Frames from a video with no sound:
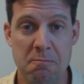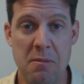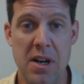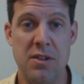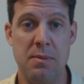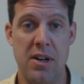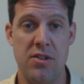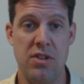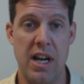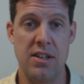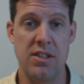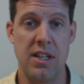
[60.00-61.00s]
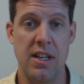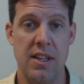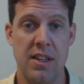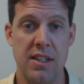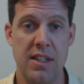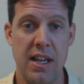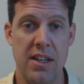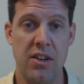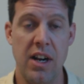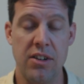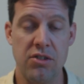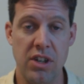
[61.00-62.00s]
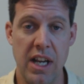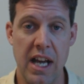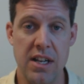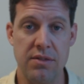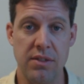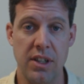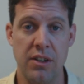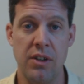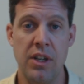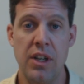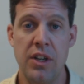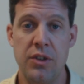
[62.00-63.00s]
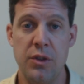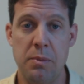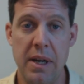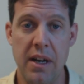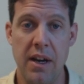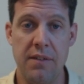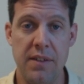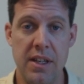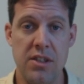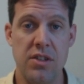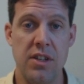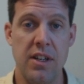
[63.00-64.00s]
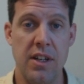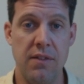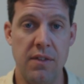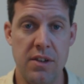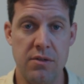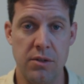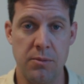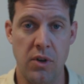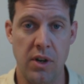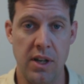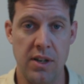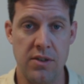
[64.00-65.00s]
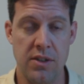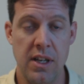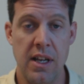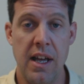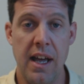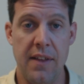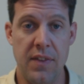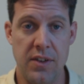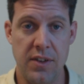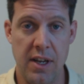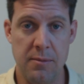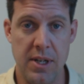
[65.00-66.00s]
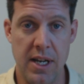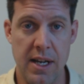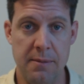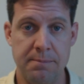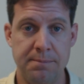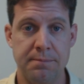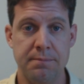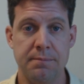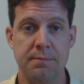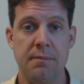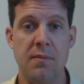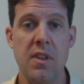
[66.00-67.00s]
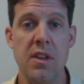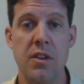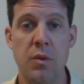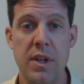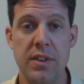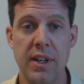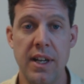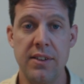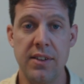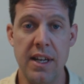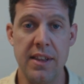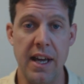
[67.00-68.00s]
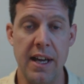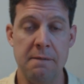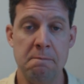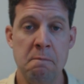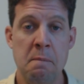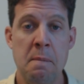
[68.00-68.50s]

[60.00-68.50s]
much better strategy than taking your extra cash flow to pay off each individual mortgage at the same time. The reason I say that